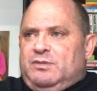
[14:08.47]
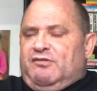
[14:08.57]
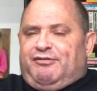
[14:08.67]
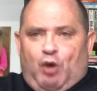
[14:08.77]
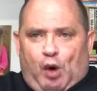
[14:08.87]

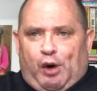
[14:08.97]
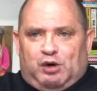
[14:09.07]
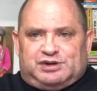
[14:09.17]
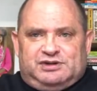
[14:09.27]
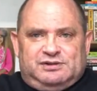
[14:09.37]

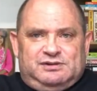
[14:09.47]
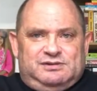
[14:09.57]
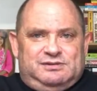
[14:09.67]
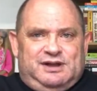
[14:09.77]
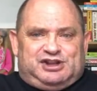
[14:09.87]
foreigners.
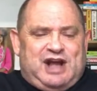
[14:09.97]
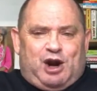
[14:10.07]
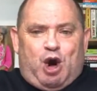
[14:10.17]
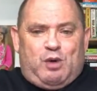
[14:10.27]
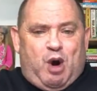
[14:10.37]
It's not
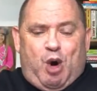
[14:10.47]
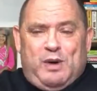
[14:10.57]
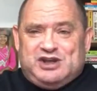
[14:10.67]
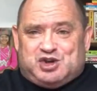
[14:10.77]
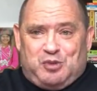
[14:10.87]

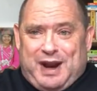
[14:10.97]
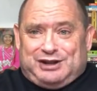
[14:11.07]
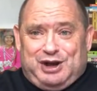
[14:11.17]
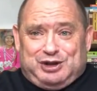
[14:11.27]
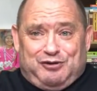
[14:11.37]
always
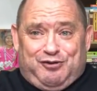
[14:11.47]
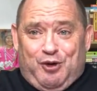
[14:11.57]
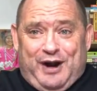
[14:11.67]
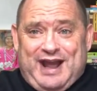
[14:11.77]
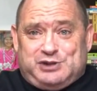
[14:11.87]
directed at the
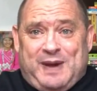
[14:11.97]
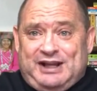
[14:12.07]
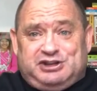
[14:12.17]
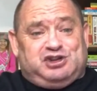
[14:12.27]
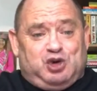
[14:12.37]
foreign expat.
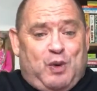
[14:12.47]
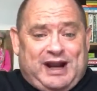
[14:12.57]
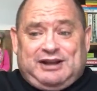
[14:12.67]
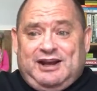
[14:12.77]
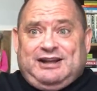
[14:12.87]
It's
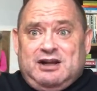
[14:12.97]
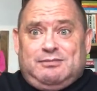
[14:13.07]
directed at